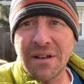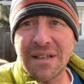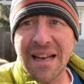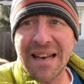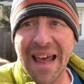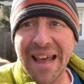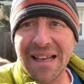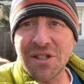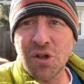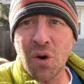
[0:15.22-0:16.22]

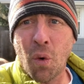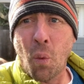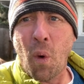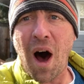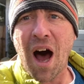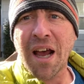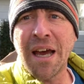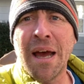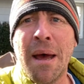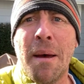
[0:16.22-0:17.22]
today's
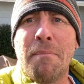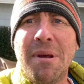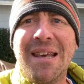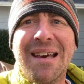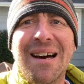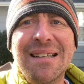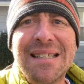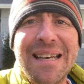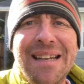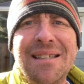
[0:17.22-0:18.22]
walk
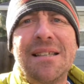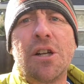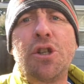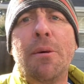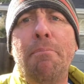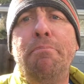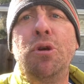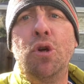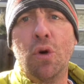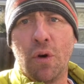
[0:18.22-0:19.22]
because it is such a
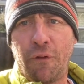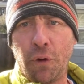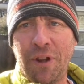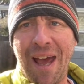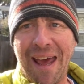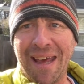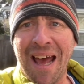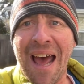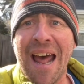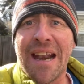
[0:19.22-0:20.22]
beautiful day.
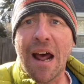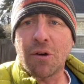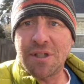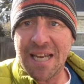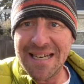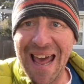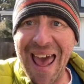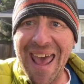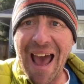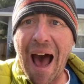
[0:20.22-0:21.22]
Now,
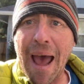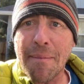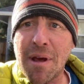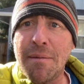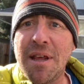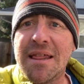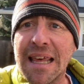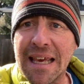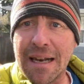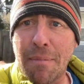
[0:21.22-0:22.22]
today I am going to be
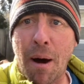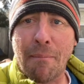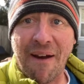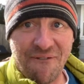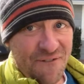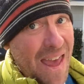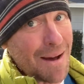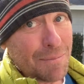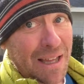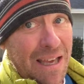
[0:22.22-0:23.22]
thinking about my
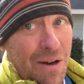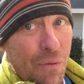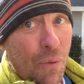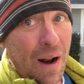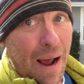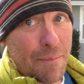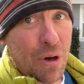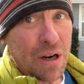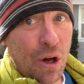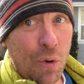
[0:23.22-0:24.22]
family when I am
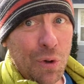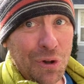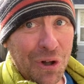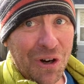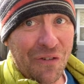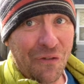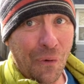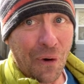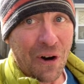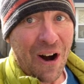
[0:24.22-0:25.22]
going to go and look
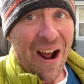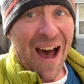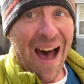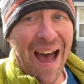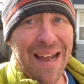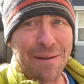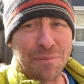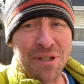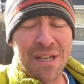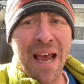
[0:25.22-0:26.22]
for
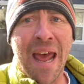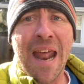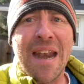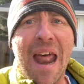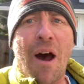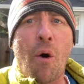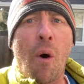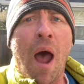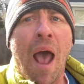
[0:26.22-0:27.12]
items. Now,